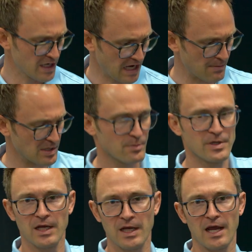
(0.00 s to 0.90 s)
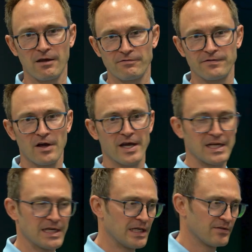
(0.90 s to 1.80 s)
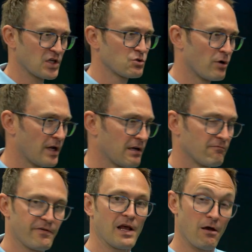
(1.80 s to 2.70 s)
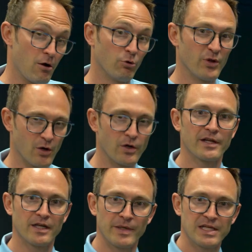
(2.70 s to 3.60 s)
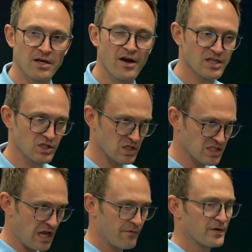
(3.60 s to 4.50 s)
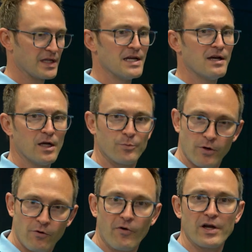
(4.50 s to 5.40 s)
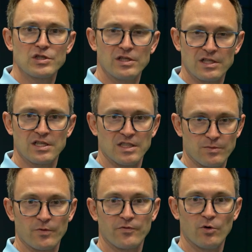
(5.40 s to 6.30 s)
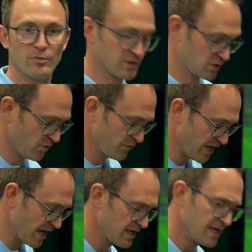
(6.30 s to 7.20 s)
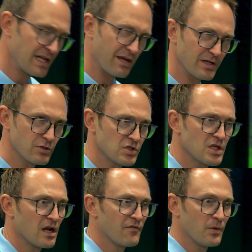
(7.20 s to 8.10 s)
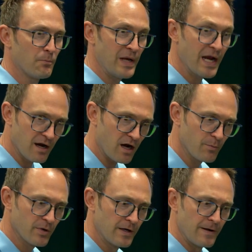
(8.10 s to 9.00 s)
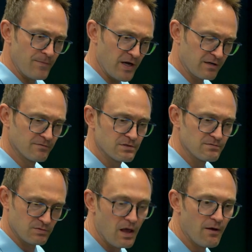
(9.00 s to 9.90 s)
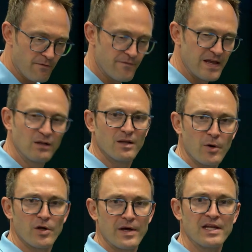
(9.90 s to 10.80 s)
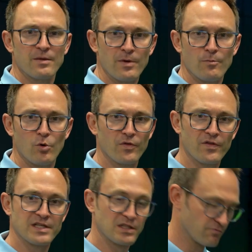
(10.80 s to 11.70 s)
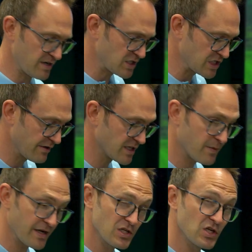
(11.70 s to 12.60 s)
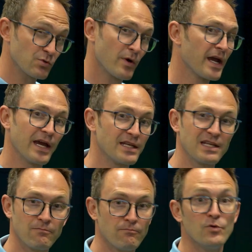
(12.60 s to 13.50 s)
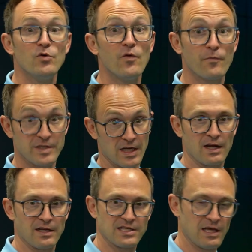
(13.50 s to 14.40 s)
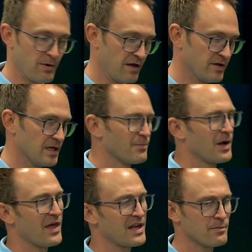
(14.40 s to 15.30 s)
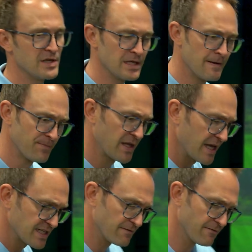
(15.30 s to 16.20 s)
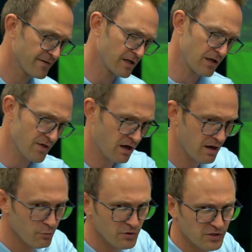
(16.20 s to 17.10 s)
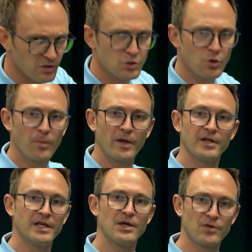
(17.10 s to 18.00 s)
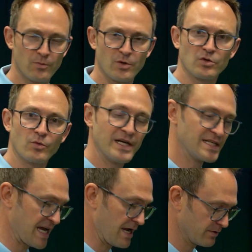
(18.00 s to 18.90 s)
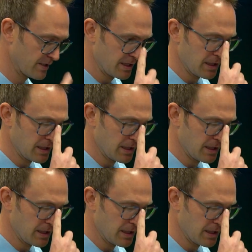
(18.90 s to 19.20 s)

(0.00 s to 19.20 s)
It gave me that bit of kick and flight. This one I can feel it holding on a little bit tighter, so there's definitely a progression in terms of performance off that. Now interesting enough, the pickup, I can feel the bottom end a bit more than I did the red series, but actually swinging it didn't move particularly tip heavy, and by that I mean it didn't feel like the club wanted to drop underneath on me on the way down.